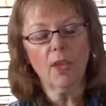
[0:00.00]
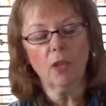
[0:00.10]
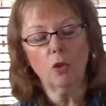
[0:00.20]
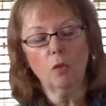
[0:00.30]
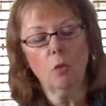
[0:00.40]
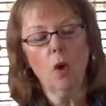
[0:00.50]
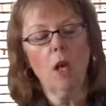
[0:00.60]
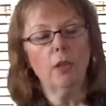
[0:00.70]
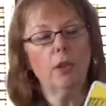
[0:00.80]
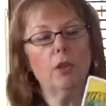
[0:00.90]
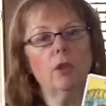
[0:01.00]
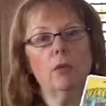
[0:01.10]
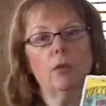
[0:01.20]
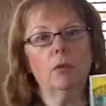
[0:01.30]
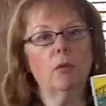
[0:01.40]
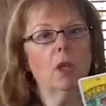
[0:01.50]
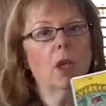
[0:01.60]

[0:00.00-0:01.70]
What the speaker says: that you want to